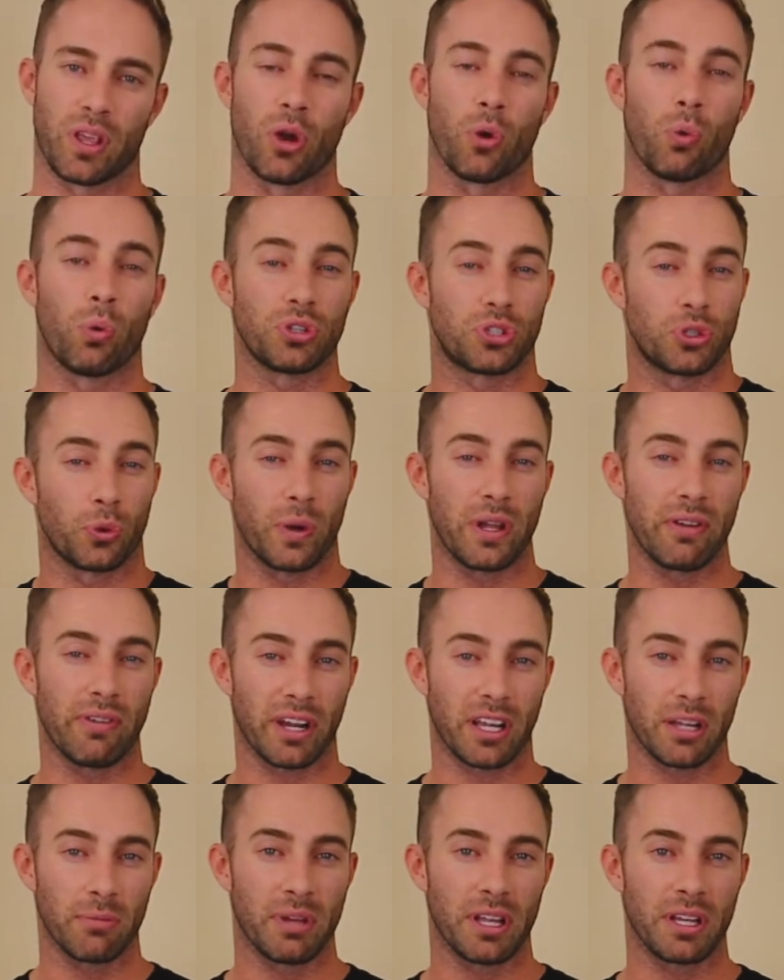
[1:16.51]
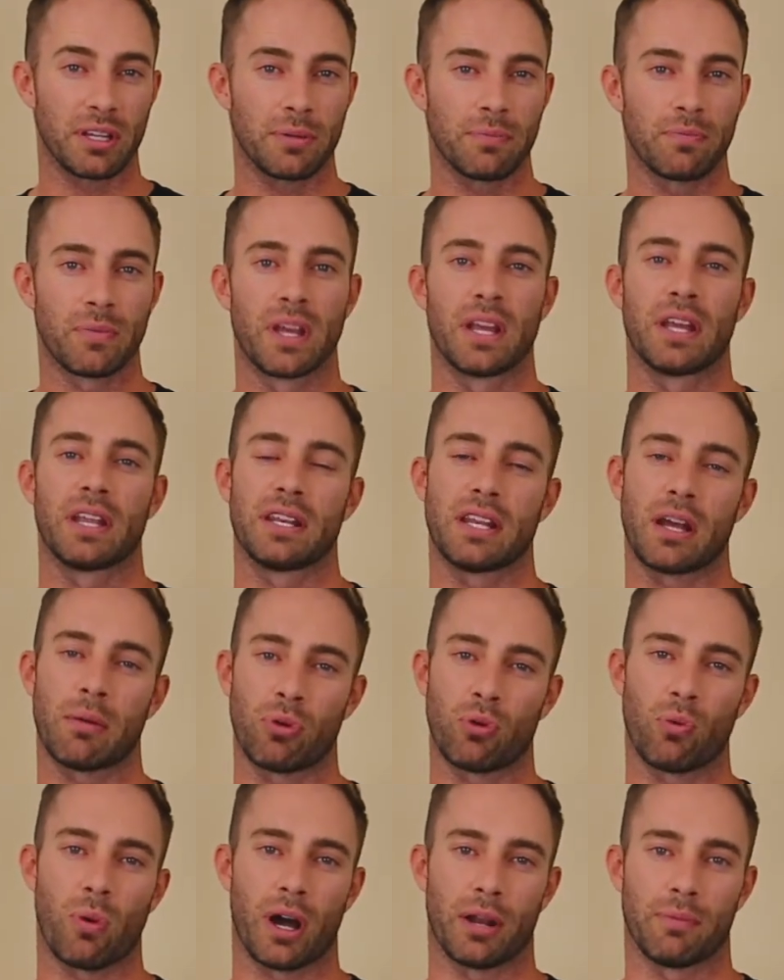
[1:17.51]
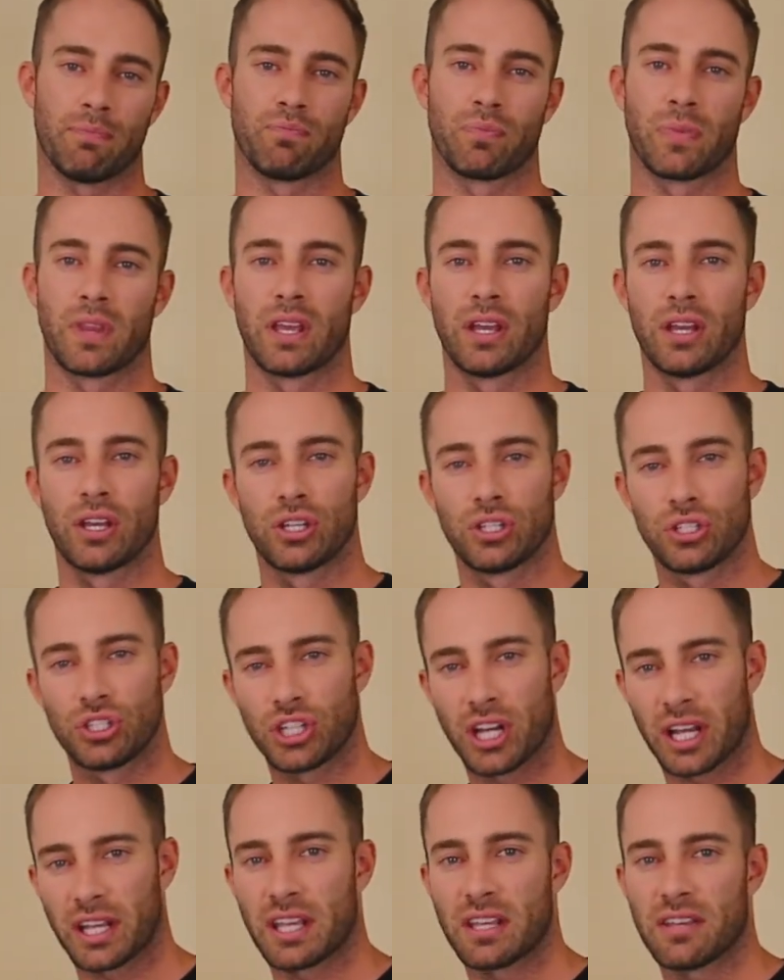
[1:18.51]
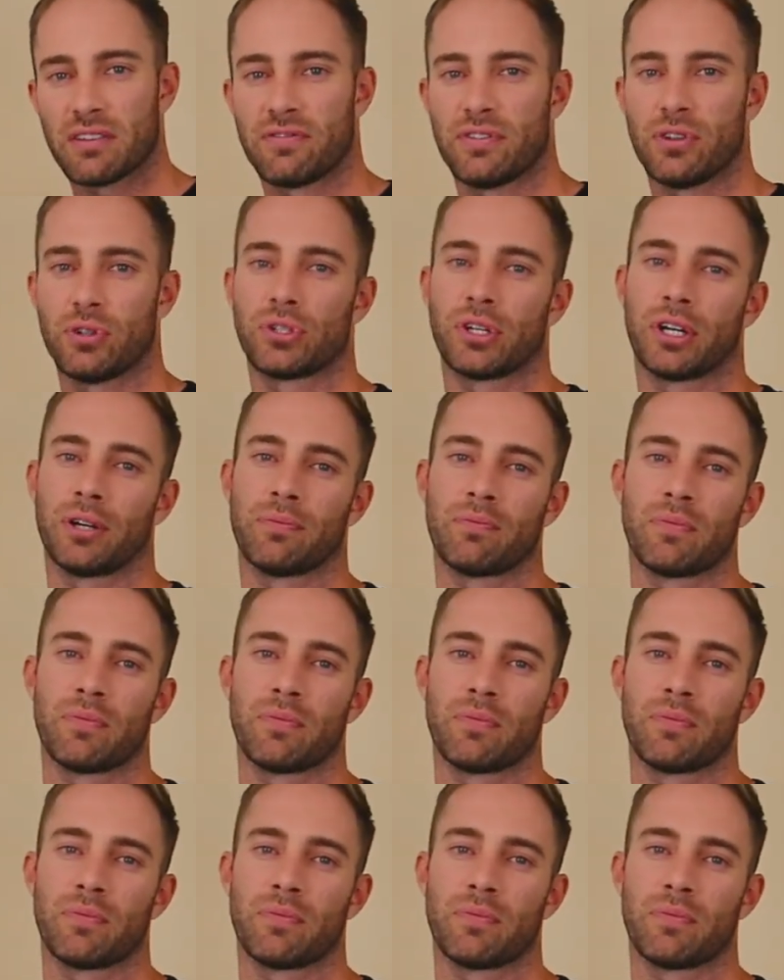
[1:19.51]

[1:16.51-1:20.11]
What do we recommend? Number one, checking your filter.